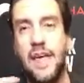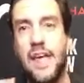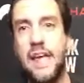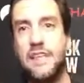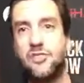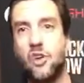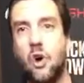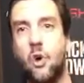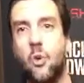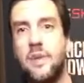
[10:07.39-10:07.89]

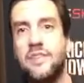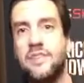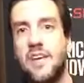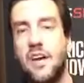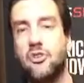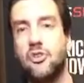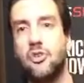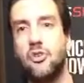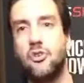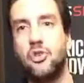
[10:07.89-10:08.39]
it's always
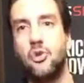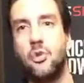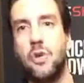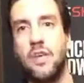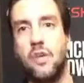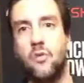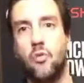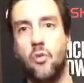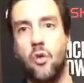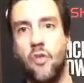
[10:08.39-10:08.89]
how you're
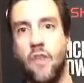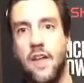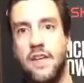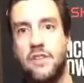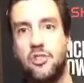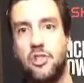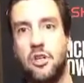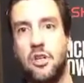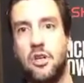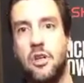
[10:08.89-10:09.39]
doing in
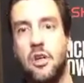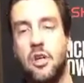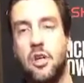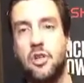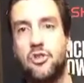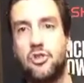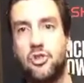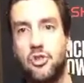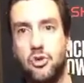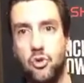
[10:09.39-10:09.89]
relation
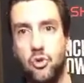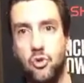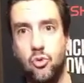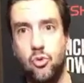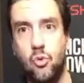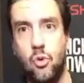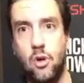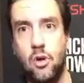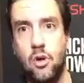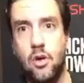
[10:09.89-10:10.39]

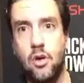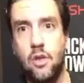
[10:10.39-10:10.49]
to